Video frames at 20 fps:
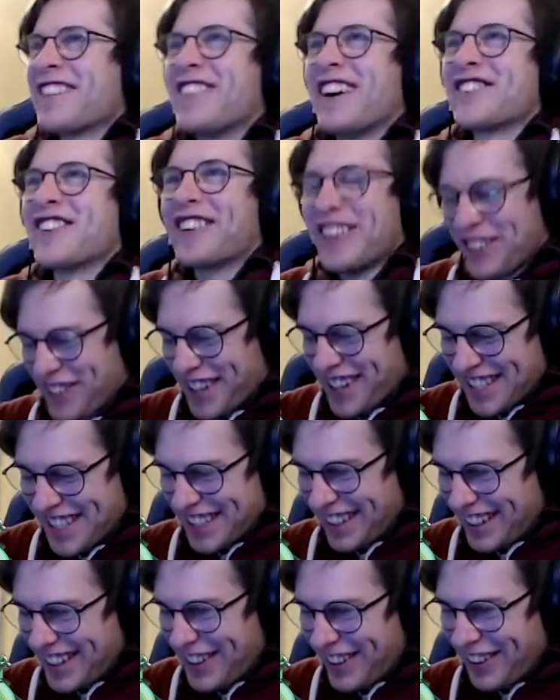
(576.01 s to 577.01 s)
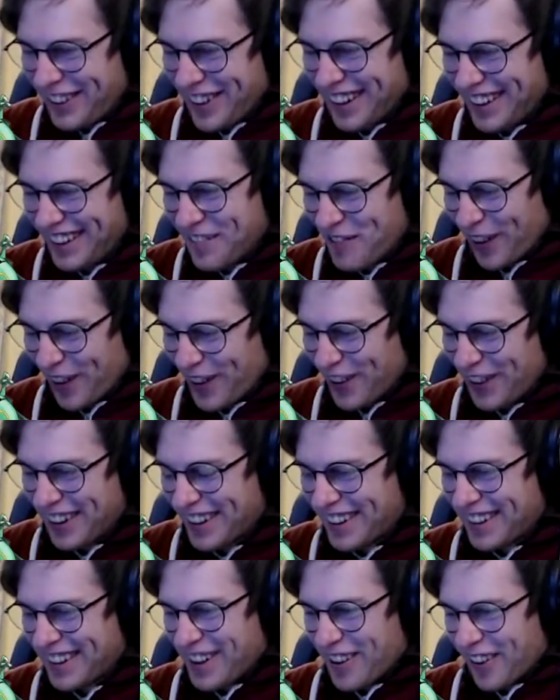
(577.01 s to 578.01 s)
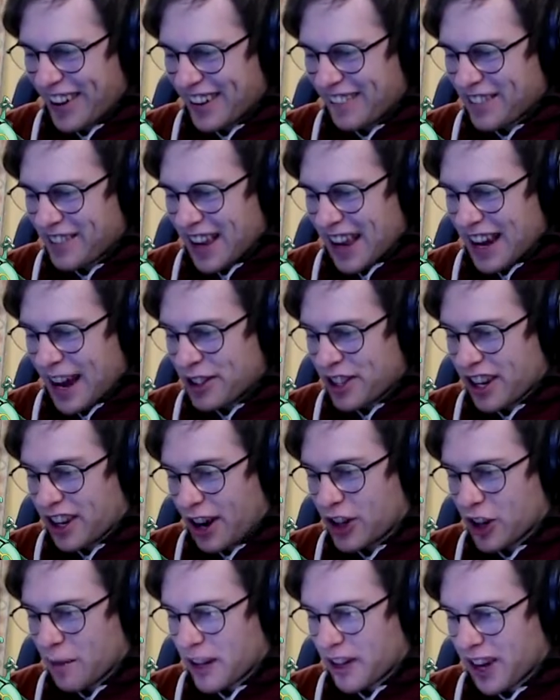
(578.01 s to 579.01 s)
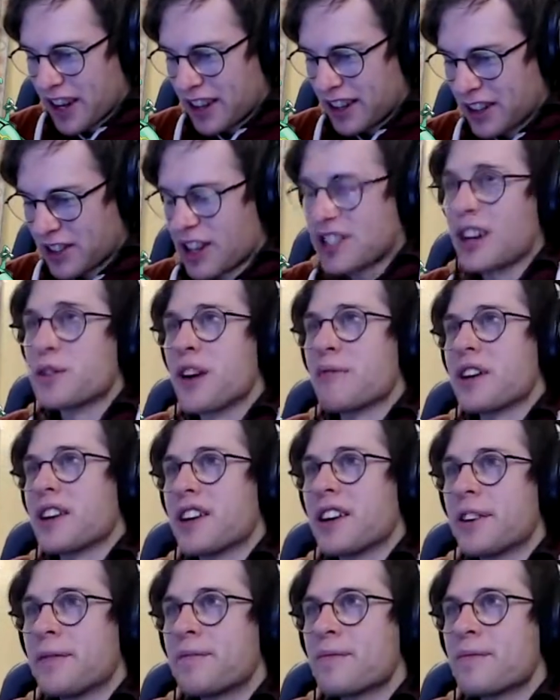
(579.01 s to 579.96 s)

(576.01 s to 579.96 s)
Like I said, if I switch out to Cress, then I lose my only counter, right?